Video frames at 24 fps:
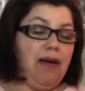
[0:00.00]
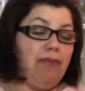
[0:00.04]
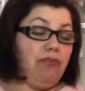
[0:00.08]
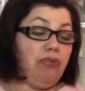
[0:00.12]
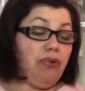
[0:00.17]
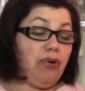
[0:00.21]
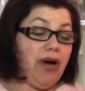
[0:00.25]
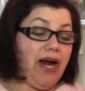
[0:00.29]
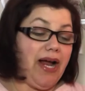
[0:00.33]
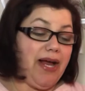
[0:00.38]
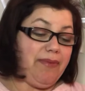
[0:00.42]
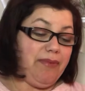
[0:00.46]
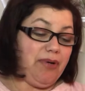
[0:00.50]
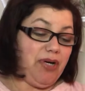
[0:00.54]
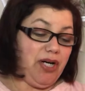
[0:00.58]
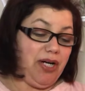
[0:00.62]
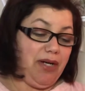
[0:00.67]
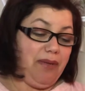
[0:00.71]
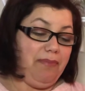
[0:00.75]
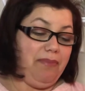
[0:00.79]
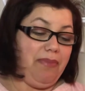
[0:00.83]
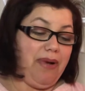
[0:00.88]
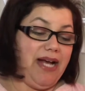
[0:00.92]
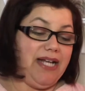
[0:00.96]

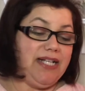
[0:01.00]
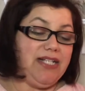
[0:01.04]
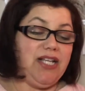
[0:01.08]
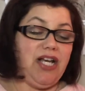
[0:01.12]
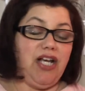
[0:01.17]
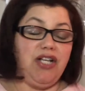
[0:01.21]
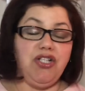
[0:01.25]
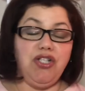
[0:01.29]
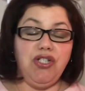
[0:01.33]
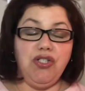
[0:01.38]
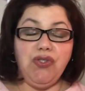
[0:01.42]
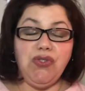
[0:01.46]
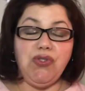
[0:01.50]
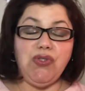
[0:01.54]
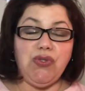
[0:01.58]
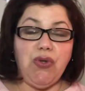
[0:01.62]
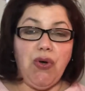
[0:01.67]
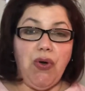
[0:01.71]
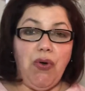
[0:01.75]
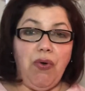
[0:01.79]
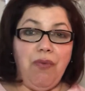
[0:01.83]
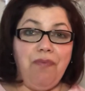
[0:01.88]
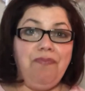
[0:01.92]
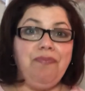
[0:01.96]
Primer by Touch in
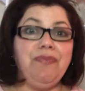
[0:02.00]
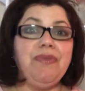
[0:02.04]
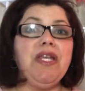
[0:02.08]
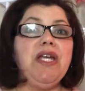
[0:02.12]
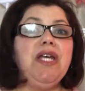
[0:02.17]
Sol.